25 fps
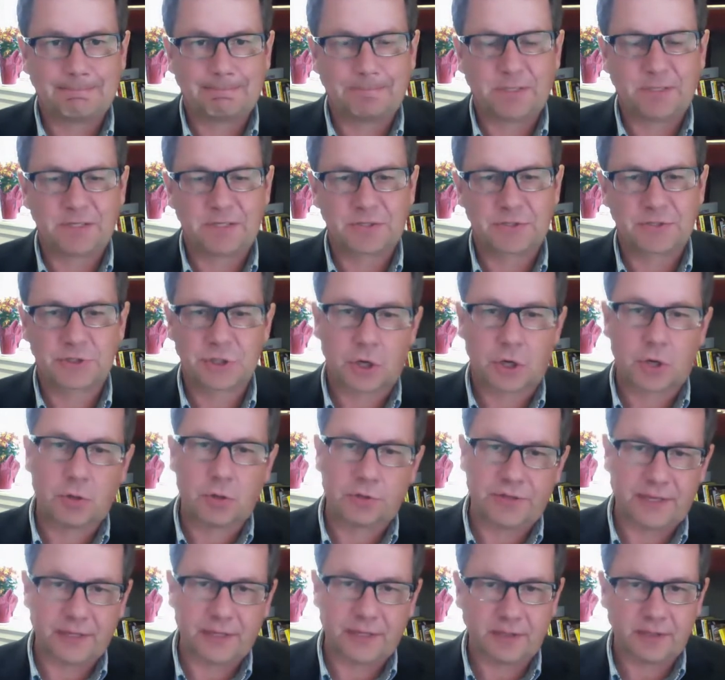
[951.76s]
So
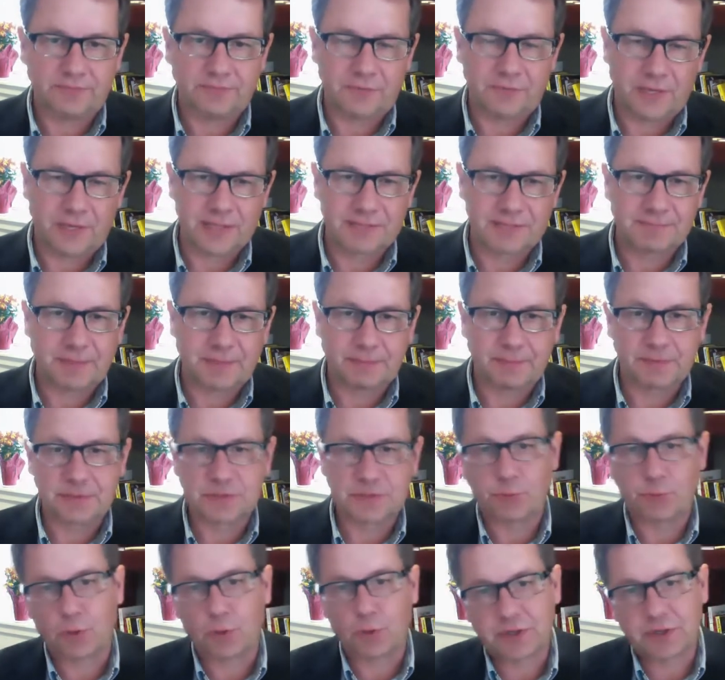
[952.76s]
then if you ask people, so
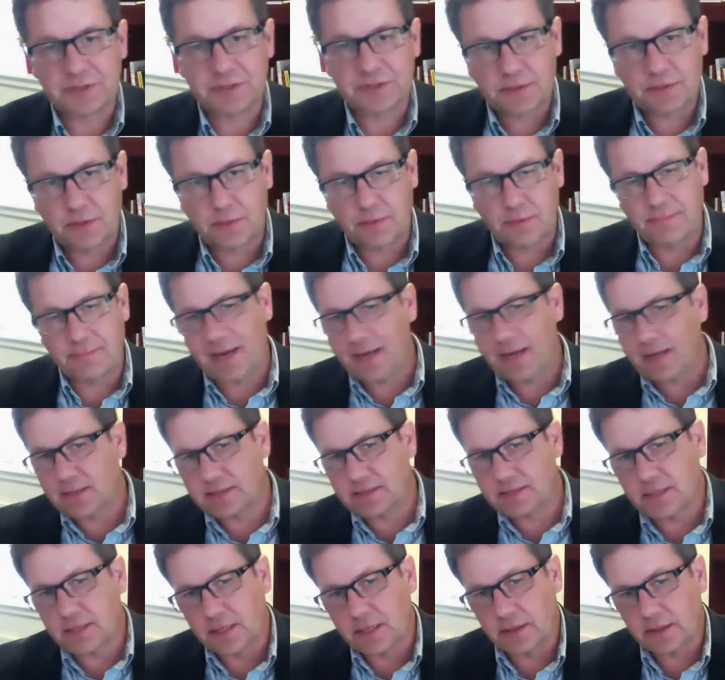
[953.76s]
what is the
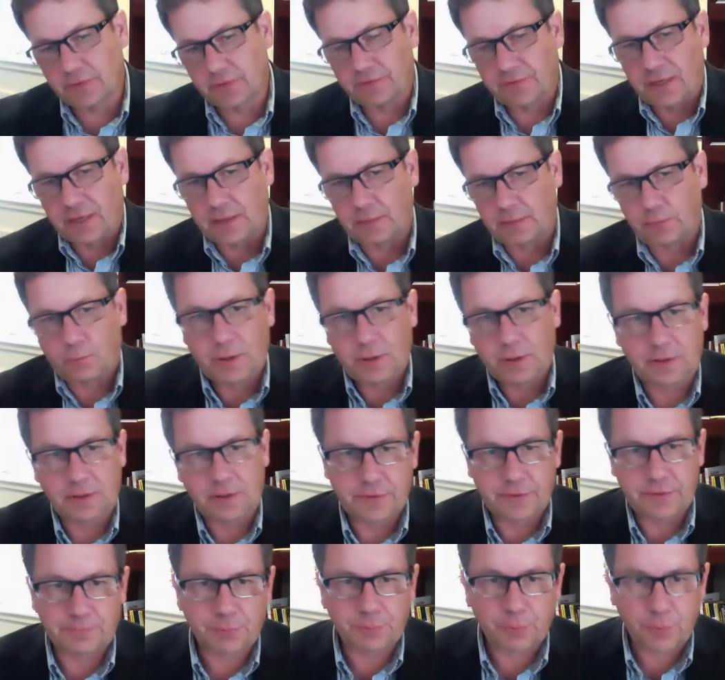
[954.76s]
backside of that? Well,
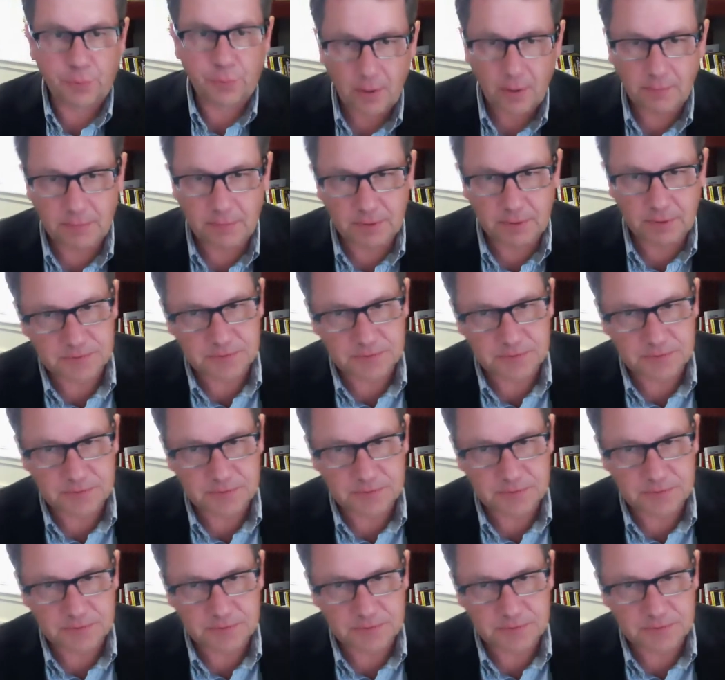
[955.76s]
the problems